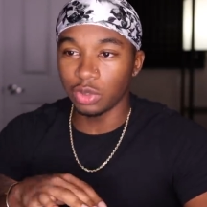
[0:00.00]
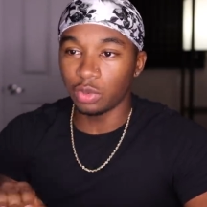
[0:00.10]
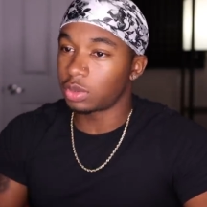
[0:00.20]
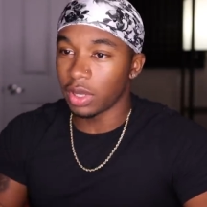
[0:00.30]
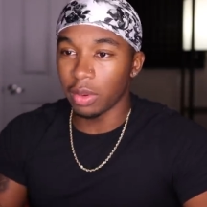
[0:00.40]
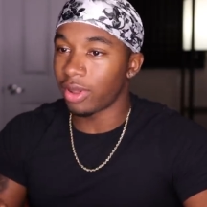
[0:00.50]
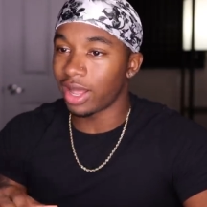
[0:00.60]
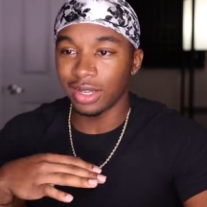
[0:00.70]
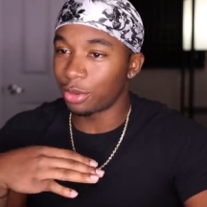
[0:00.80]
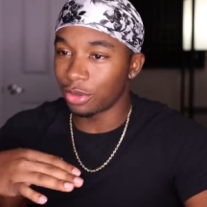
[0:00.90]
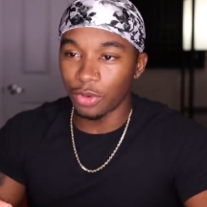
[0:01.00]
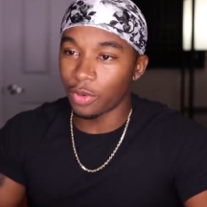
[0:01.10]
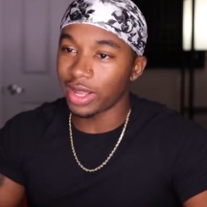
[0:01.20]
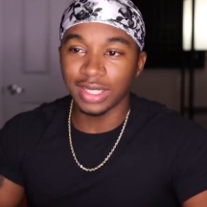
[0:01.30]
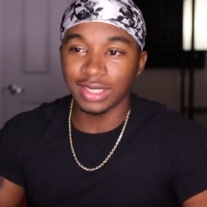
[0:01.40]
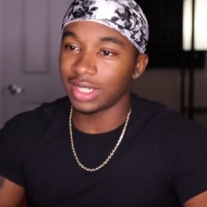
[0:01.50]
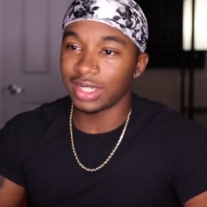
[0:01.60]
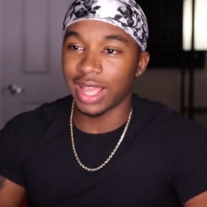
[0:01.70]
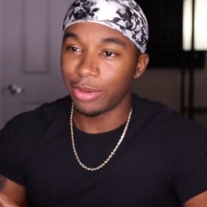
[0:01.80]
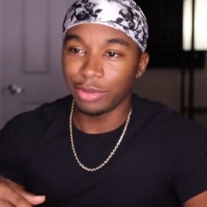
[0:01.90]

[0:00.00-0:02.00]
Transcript: Jewish people. I don't know why he said that.